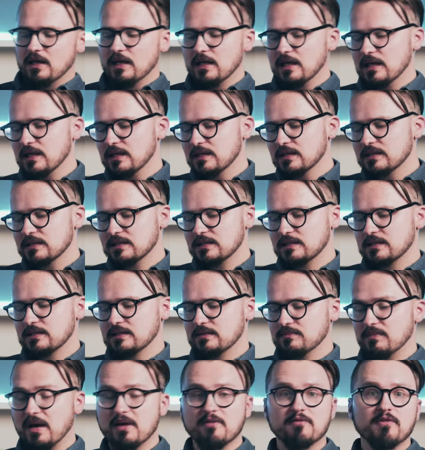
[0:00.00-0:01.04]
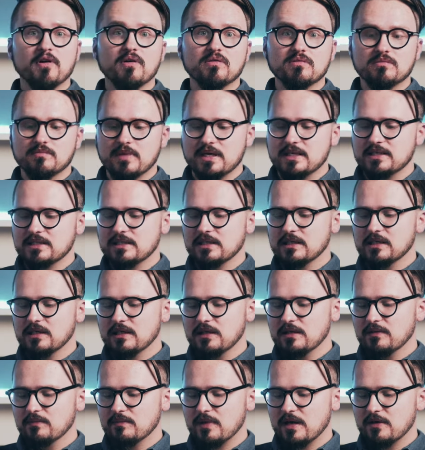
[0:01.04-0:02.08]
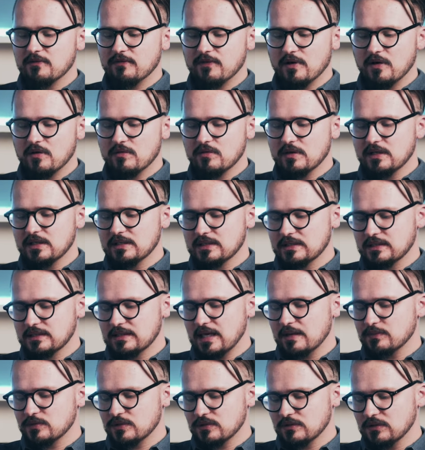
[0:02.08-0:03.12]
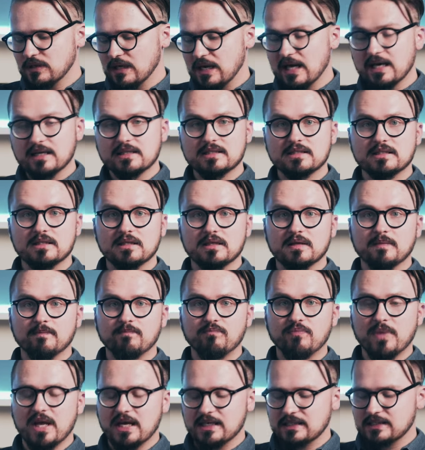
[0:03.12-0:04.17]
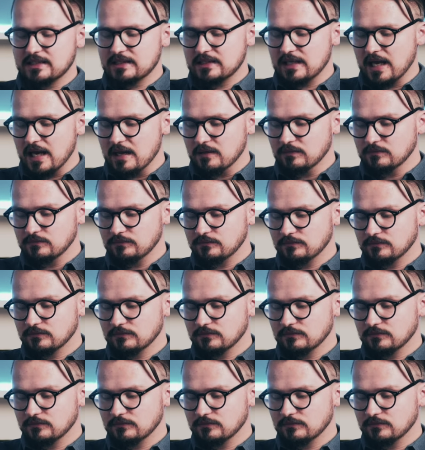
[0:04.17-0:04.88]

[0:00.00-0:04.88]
is my phone basically. My phone is Samsung Galaxy S10.